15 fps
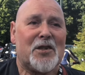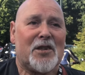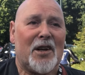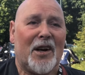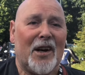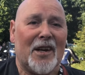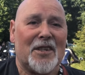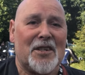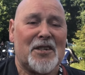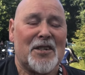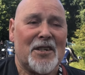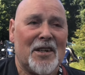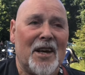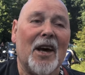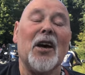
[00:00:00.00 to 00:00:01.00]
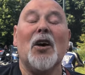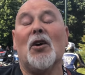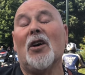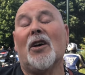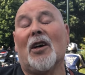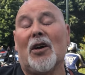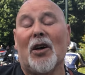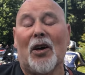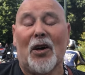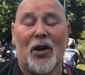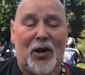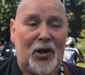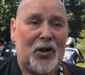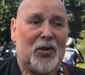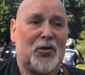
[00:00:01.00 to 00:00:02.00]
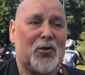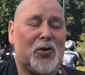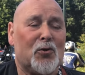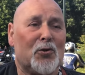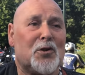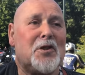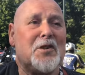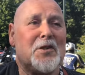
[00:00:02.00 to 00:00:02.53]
starts, just